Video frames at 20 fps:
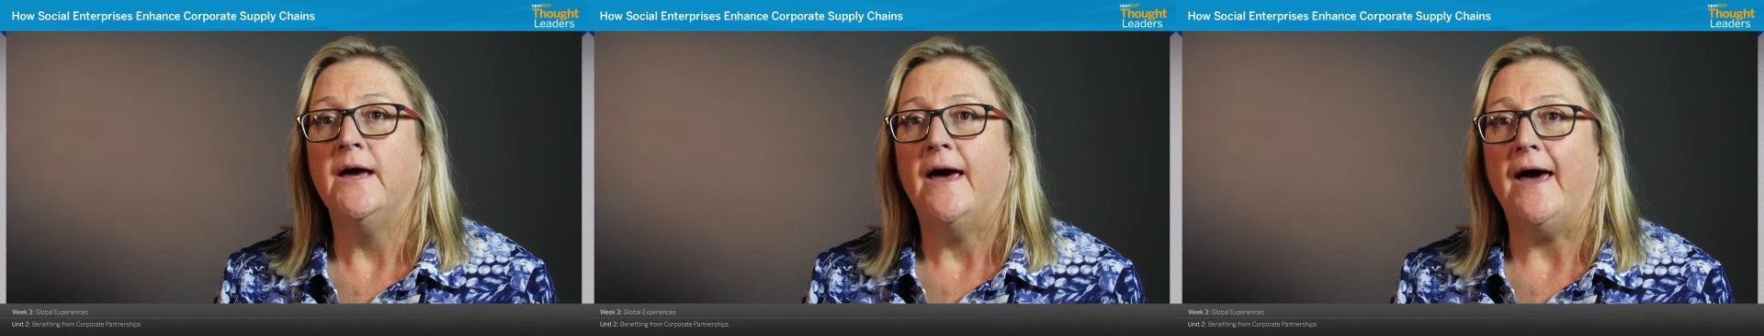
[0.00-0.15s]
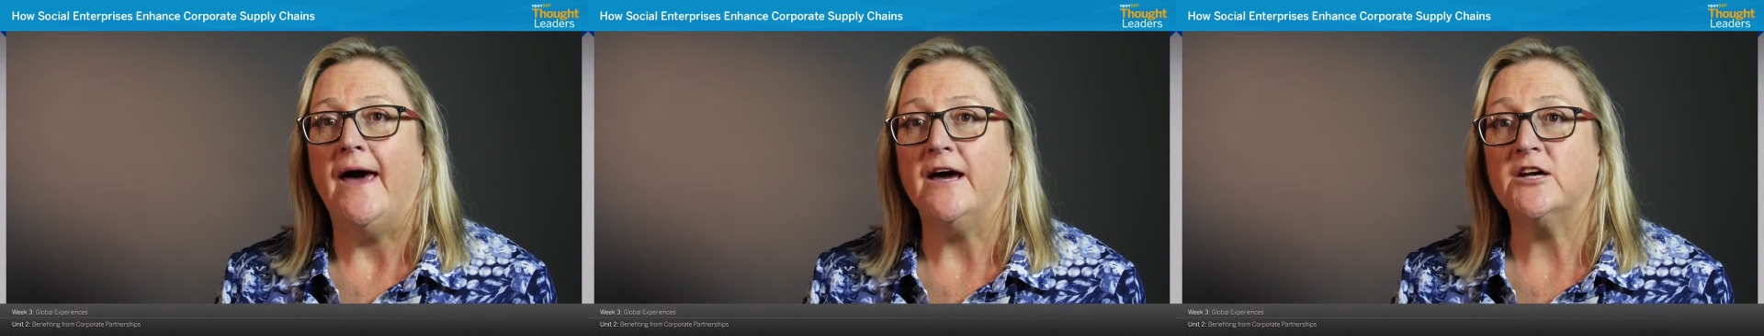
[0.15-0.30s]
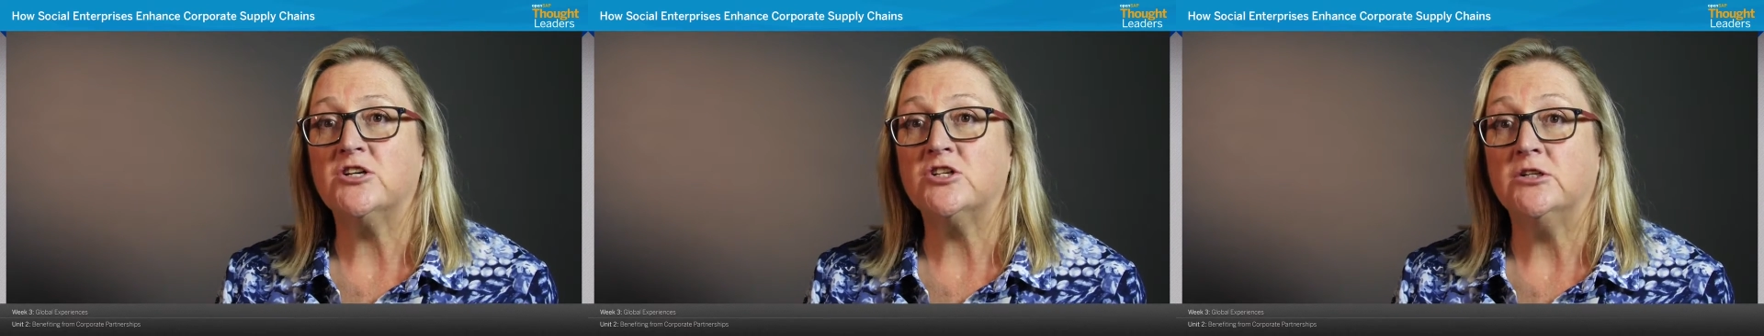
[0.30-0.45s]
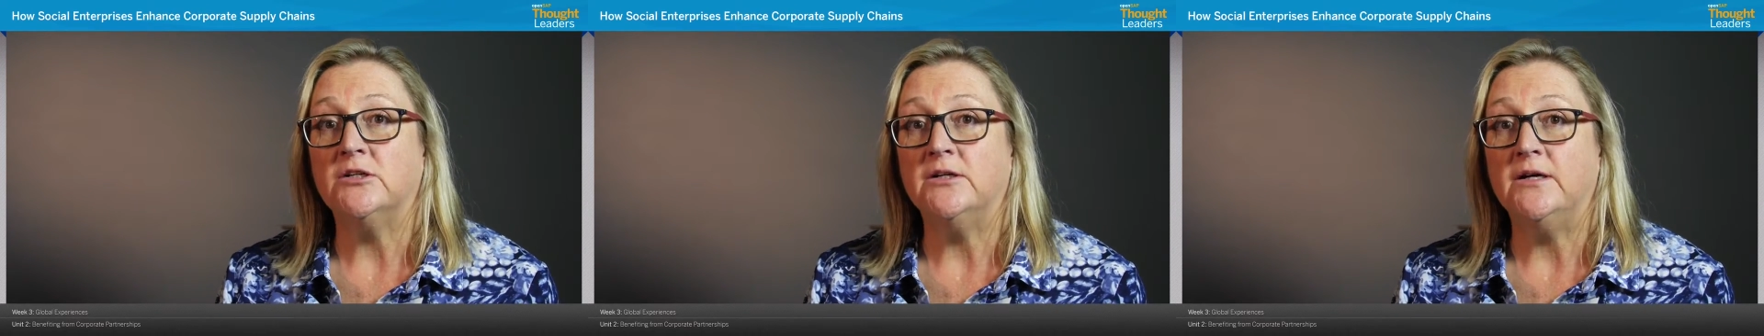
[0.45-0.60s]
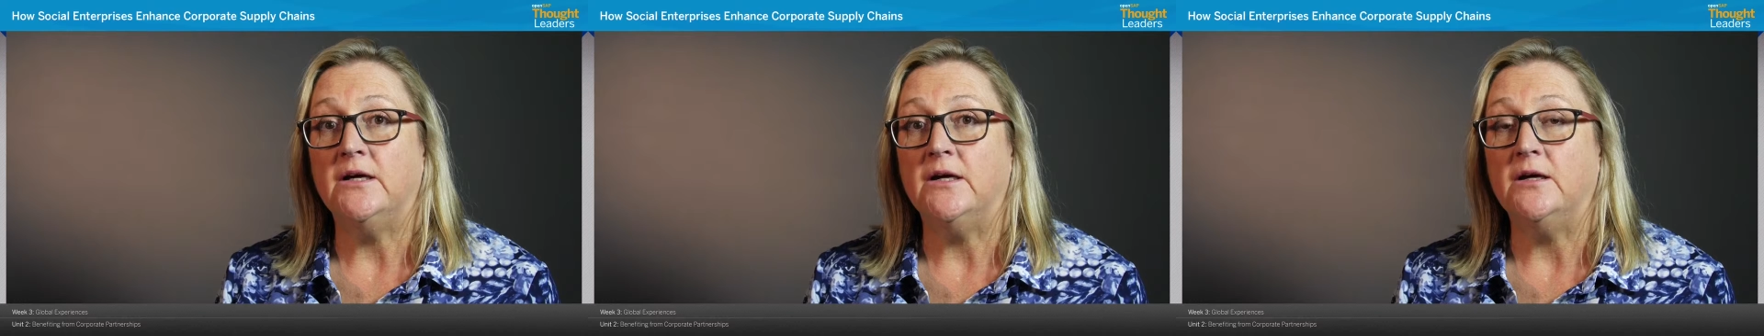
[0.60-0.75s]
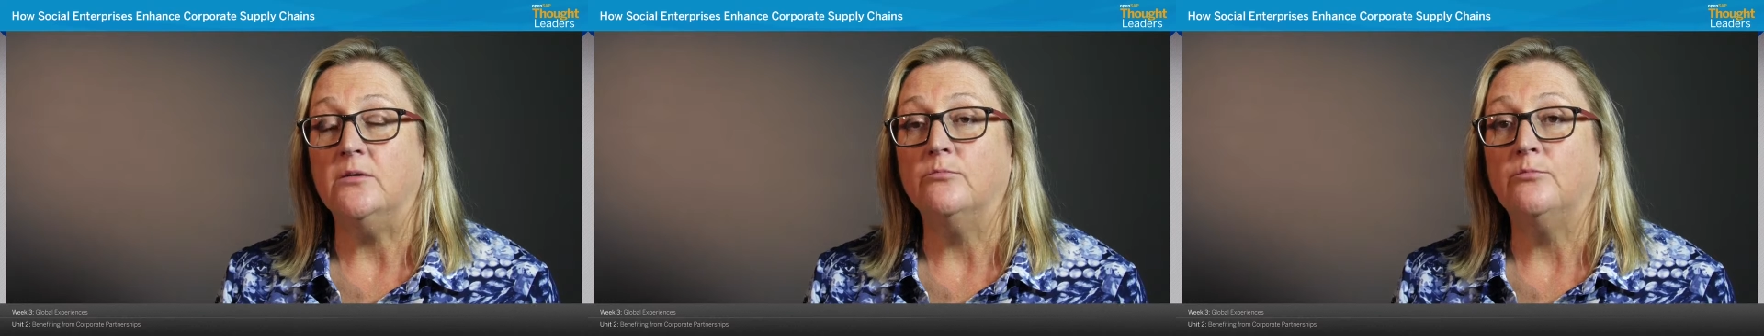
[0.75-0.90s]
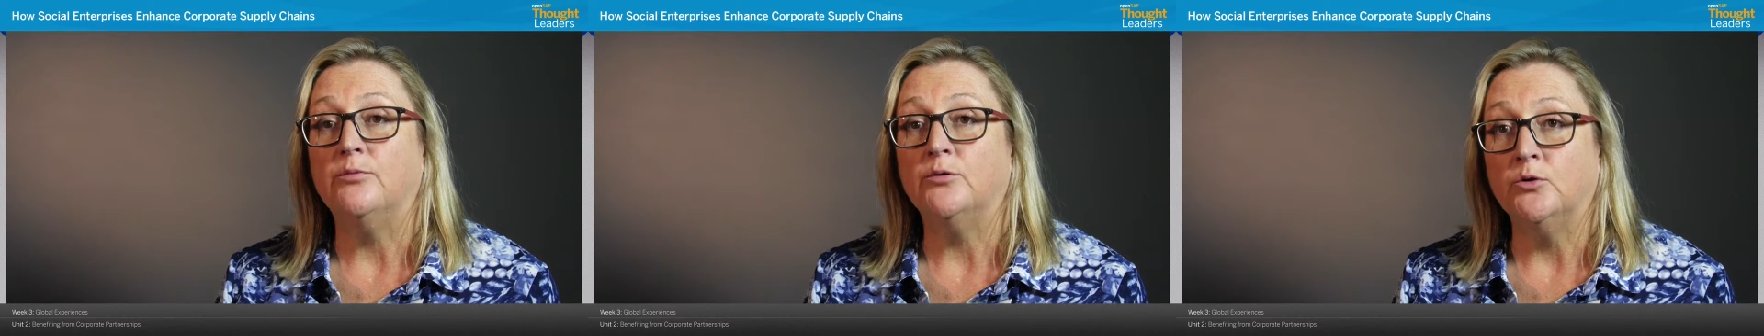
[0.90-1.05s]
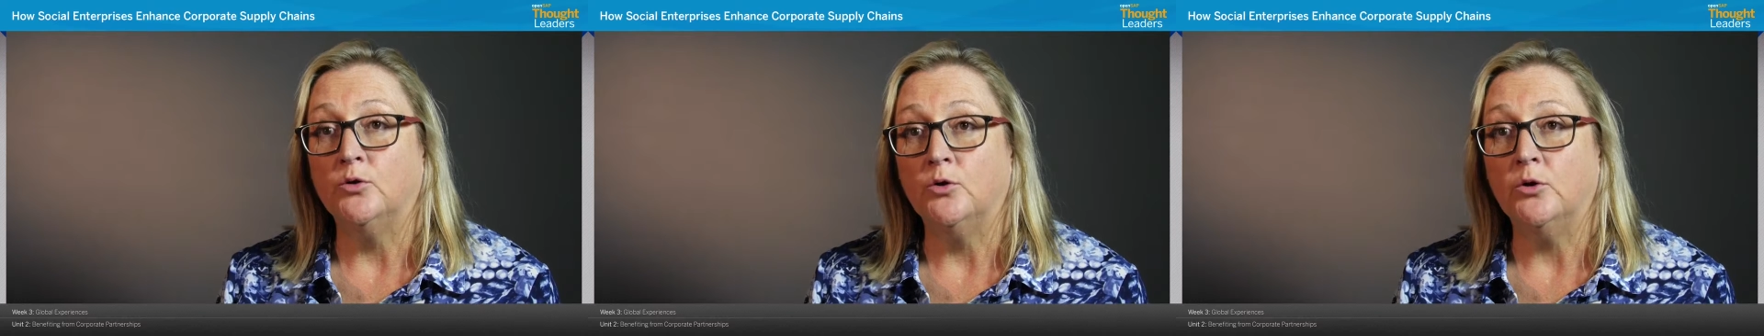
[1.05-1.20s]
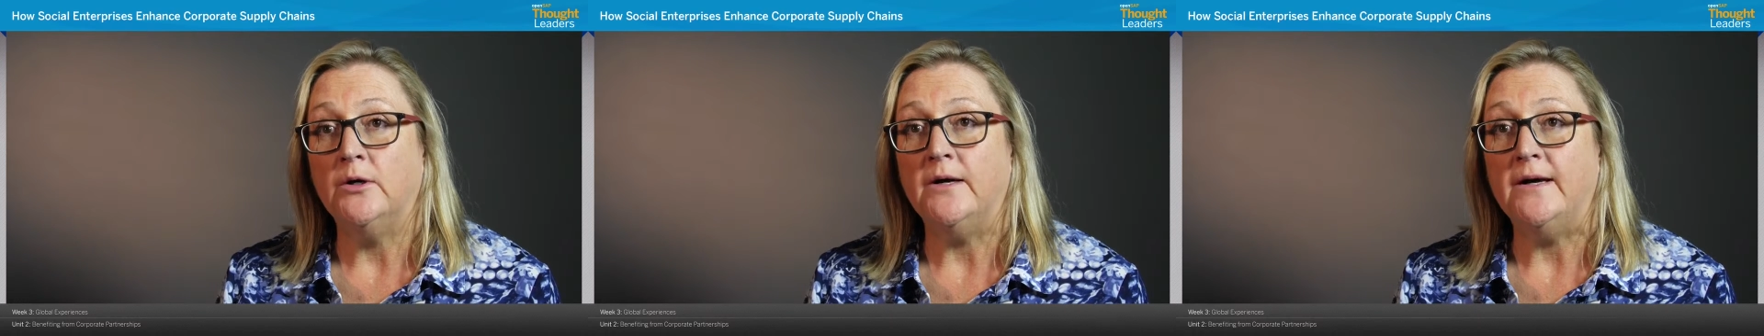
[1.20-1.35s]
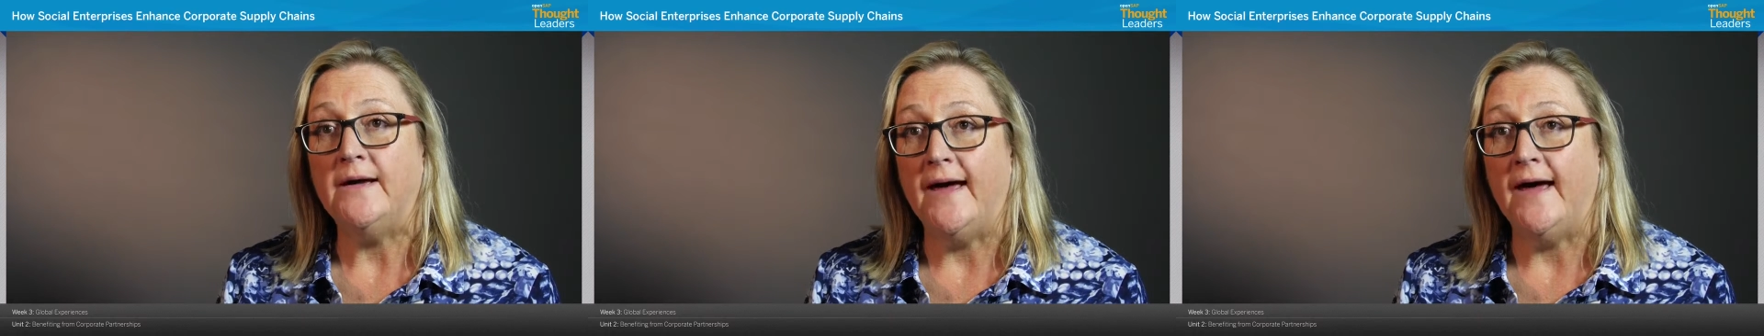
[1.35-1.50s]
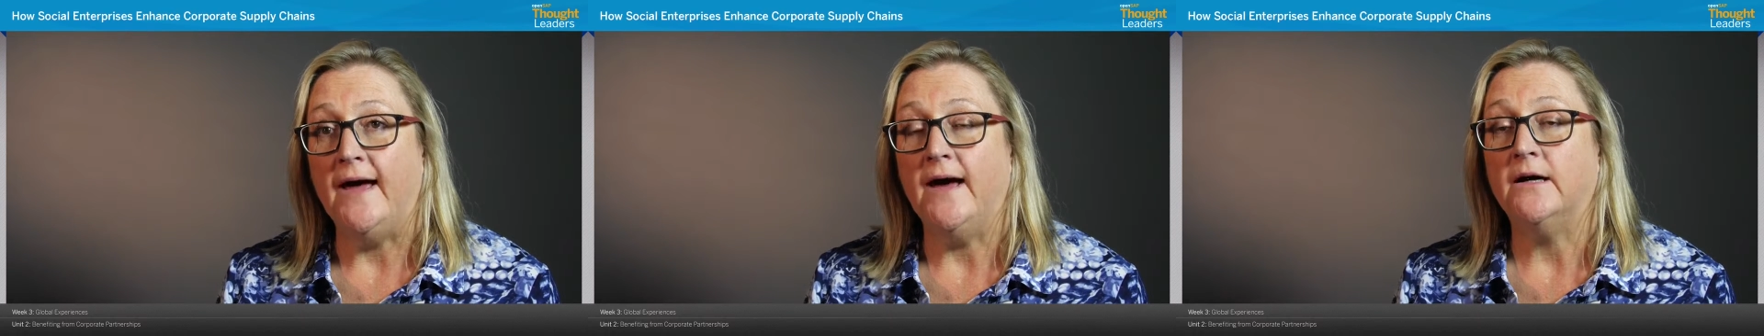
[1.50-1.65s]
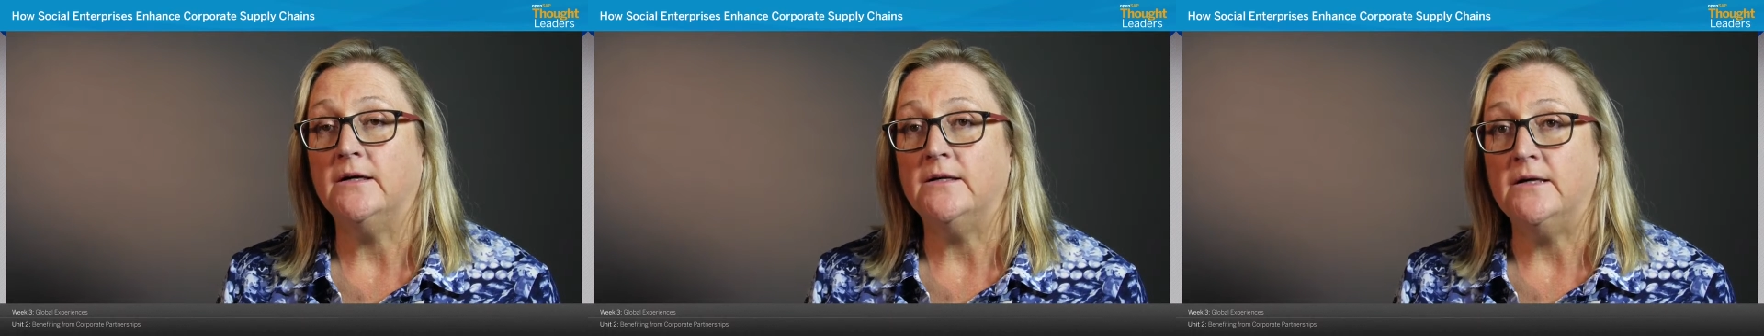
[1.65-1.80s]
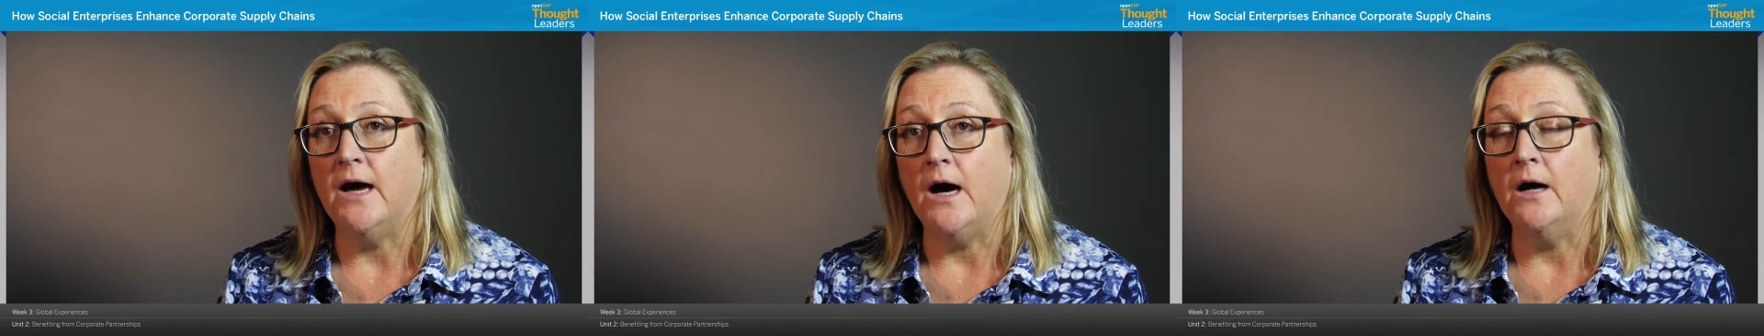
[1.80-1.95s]
actually employ our
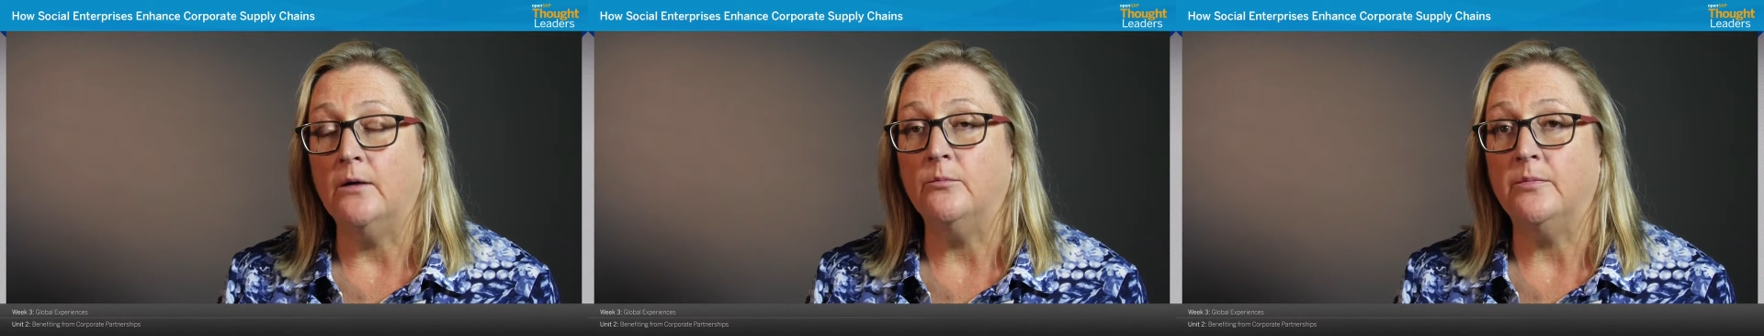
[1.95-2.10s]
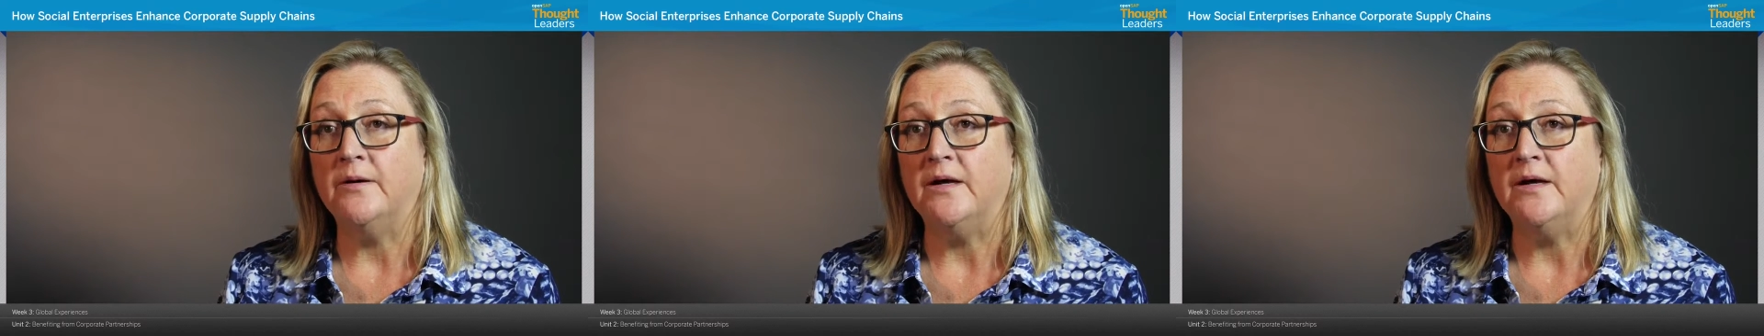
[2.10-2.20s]
young